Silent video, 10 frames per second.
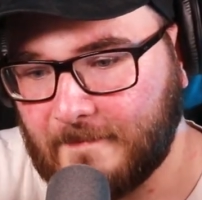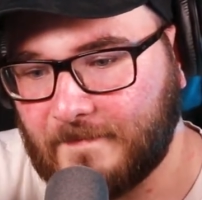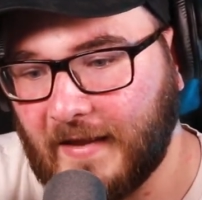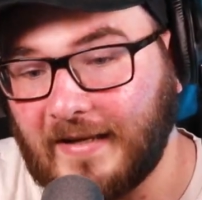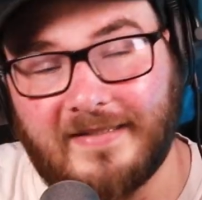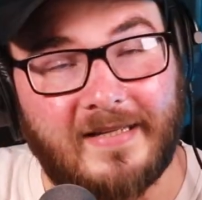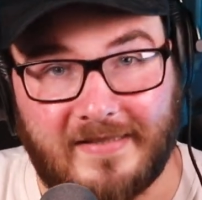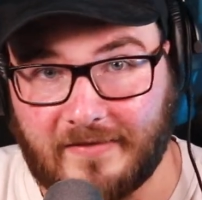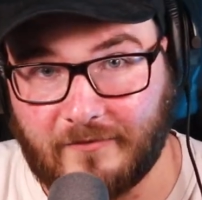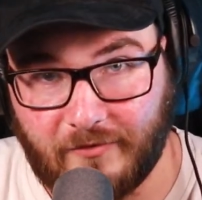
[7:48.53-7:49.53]
It
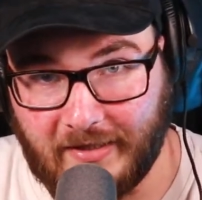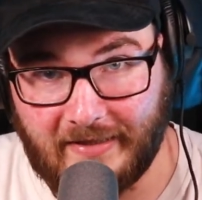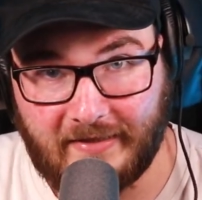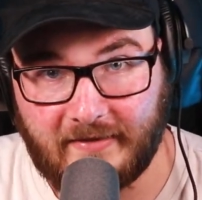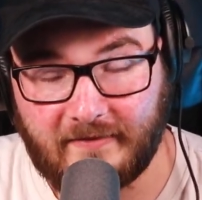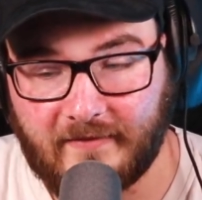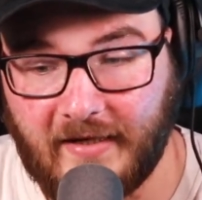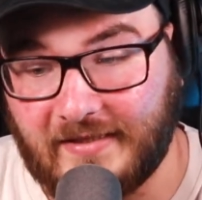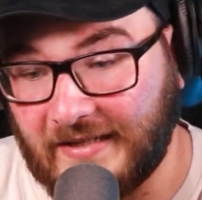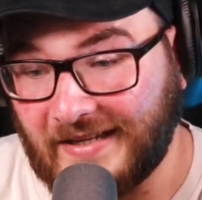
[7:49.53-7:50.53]
doesn't really.
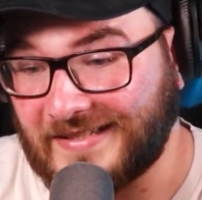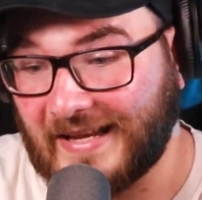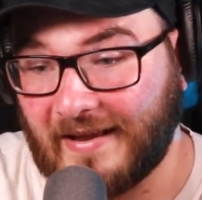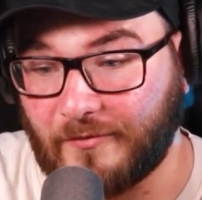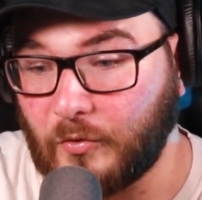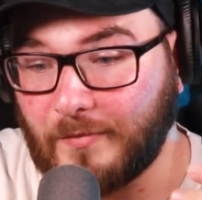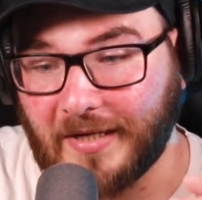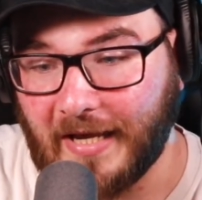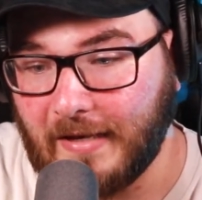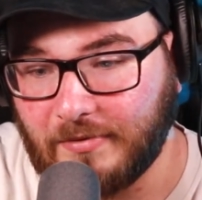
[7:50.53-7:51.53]
It's nice to have all my
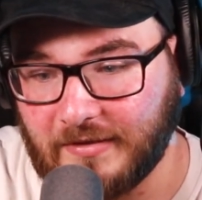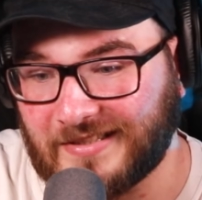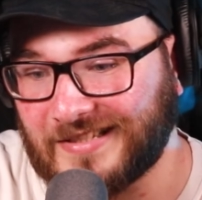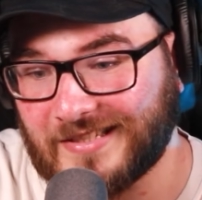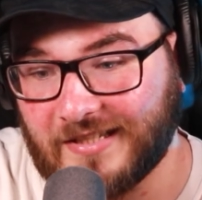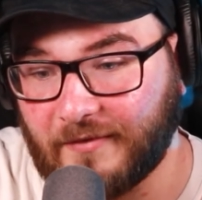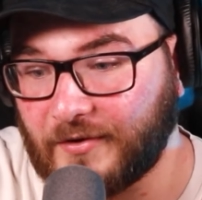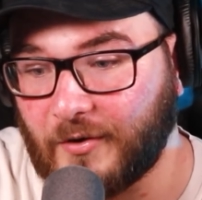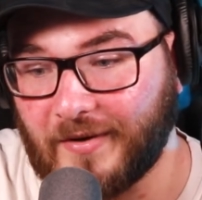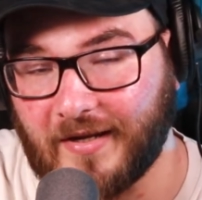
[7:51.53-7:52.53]
cables and stuff
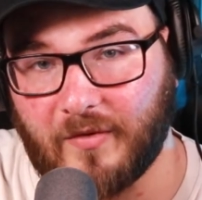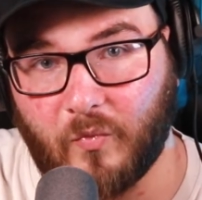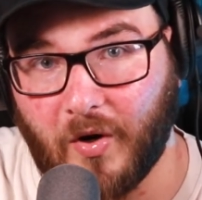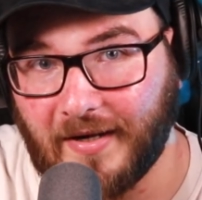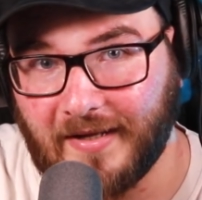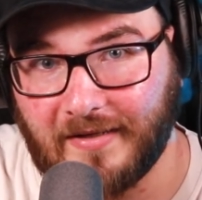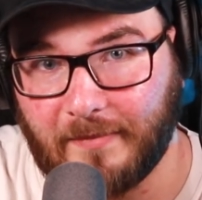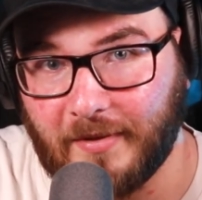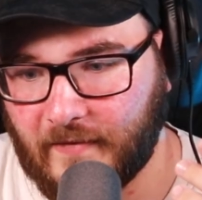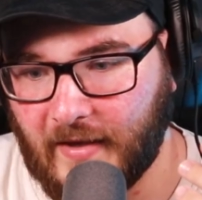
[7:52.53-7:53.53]
going in one end,
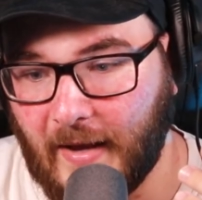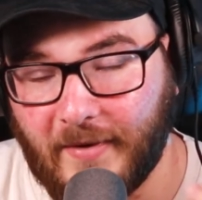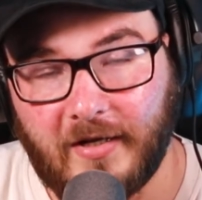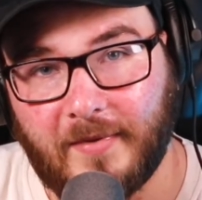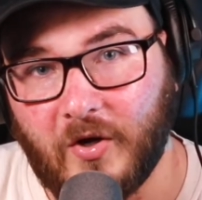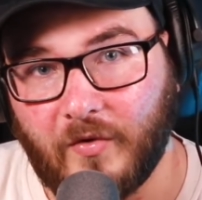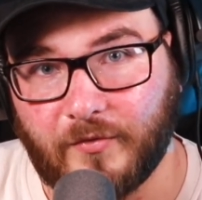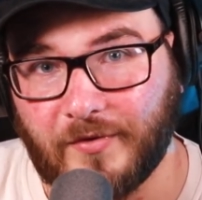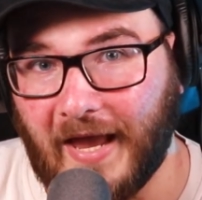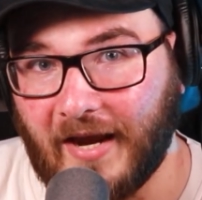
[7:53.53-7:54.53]
but am I going to be going
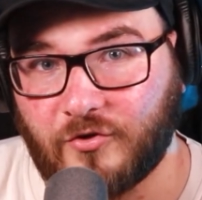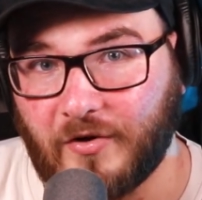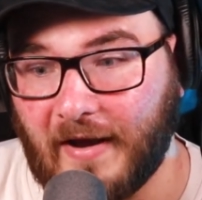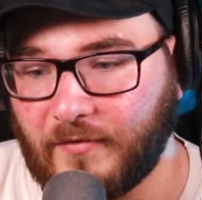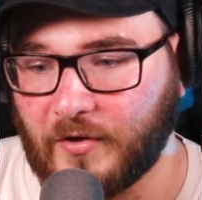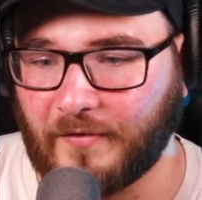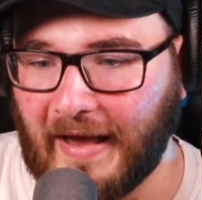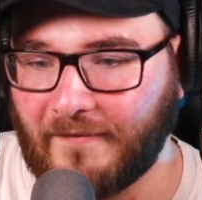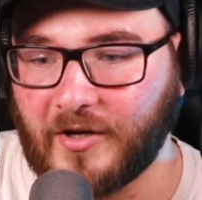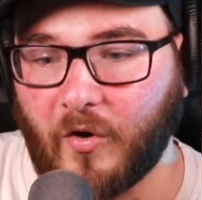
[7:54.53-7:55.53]
through the extra effort of
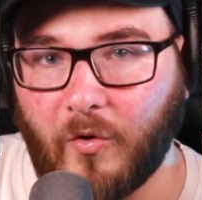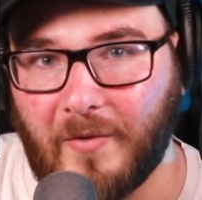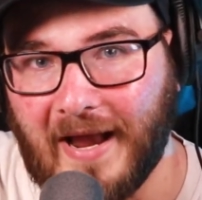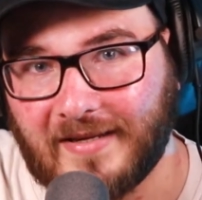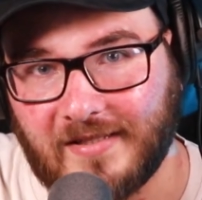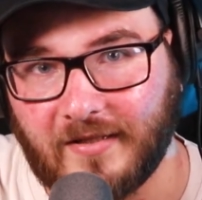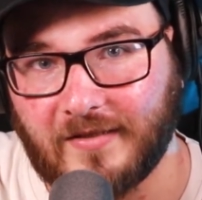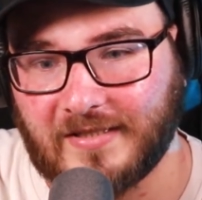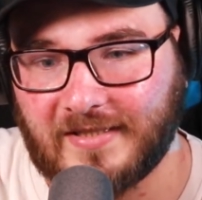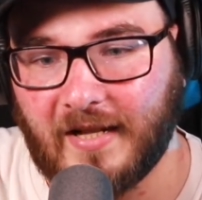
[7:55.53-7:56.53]
having a whole
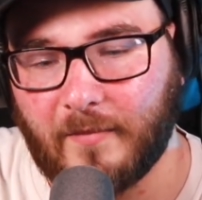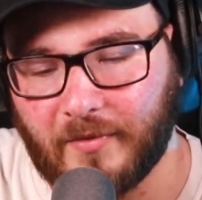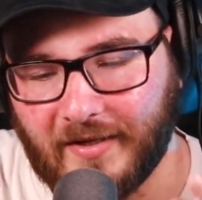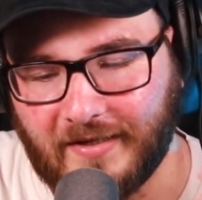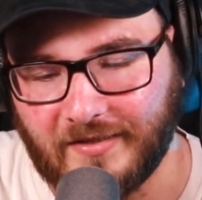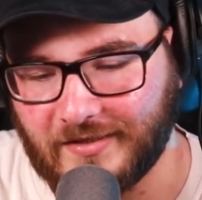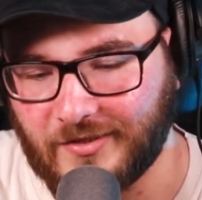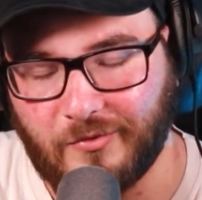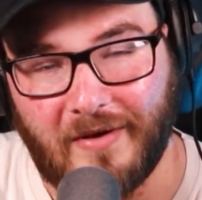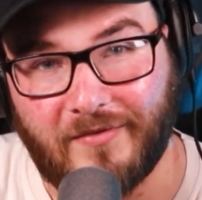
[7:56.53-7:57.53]
XLR setup when I can just
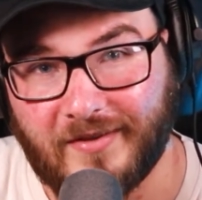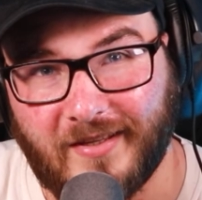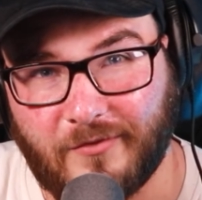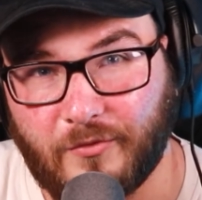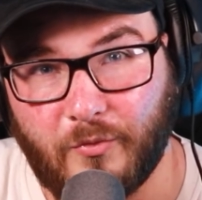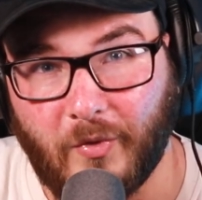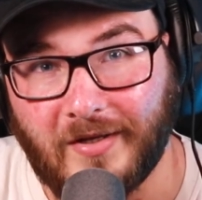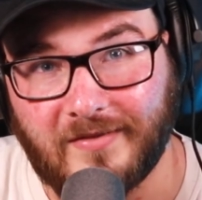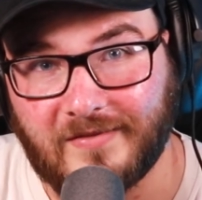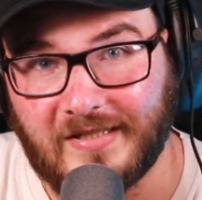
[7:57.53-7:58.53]
do everything through
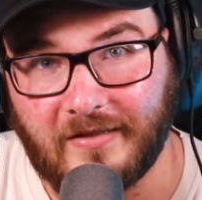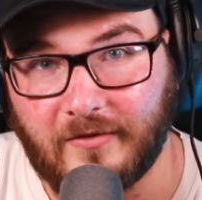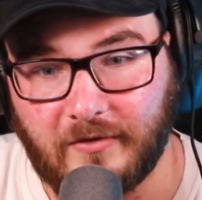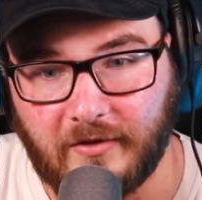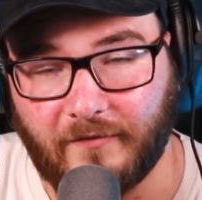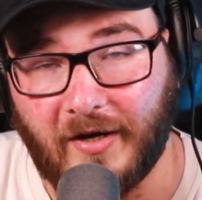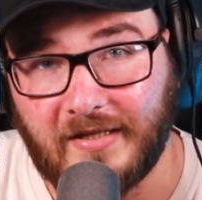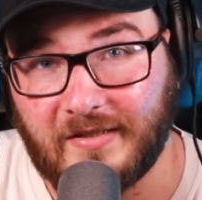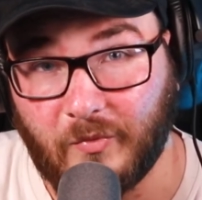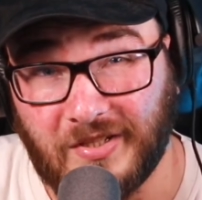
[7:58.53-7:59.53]
one single
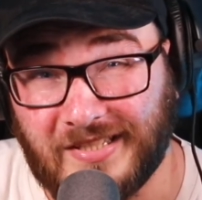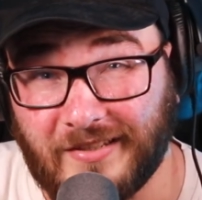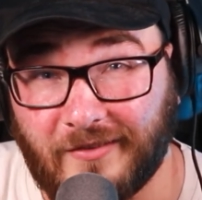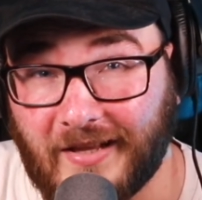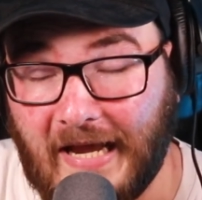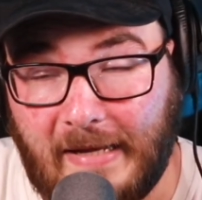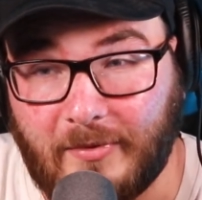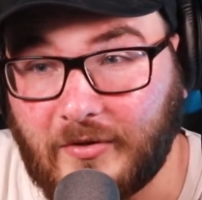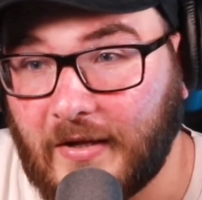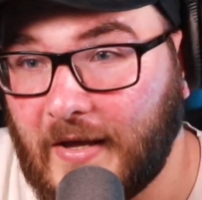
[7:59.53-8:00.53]
device and one single
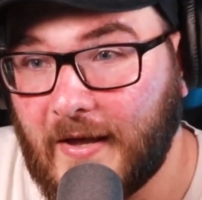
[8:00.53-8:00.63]
cable?